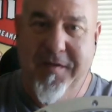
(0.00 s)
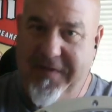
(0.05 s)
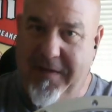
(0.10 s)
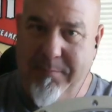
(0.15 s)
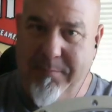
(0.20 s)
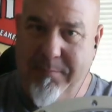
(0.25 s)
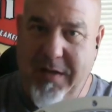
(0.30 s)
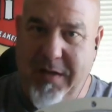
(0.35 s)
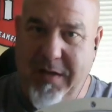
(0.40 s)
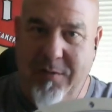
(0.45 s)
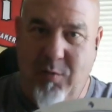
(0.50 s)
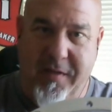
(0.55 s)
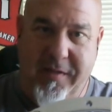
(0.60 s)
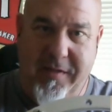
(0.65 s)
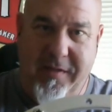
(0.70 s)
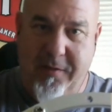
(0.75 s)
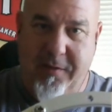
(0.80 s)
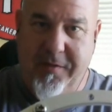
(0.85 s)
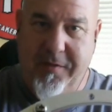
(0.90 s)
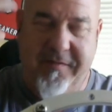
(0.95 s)
same plane with
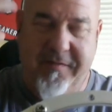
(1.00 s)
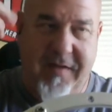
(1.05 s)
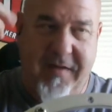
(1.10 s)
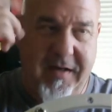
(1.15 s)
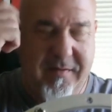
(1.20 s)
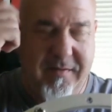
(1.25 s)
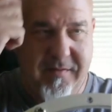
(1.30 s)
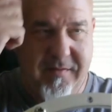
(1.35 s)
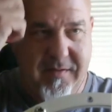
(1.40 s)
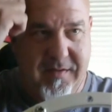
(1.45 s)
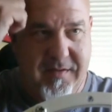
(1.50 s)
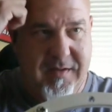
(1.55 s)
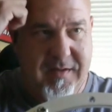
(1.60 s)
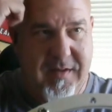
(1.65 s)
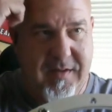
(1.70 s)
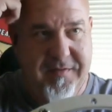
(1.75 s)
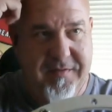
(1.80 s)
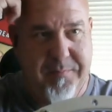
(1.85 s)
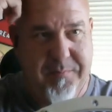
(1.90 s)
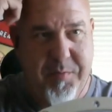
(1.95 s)
Lewis, like
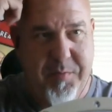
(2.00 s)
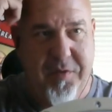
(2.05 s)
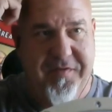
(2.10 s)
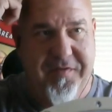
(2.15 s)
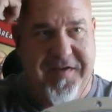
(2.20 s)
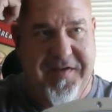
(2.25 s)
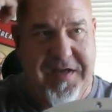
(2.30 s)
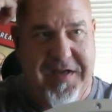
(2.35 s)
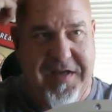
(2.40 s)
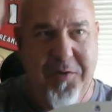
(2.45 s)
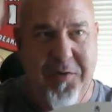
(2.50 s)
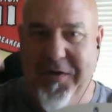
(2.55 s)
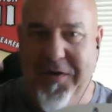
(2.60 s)
uh, as opposed to you,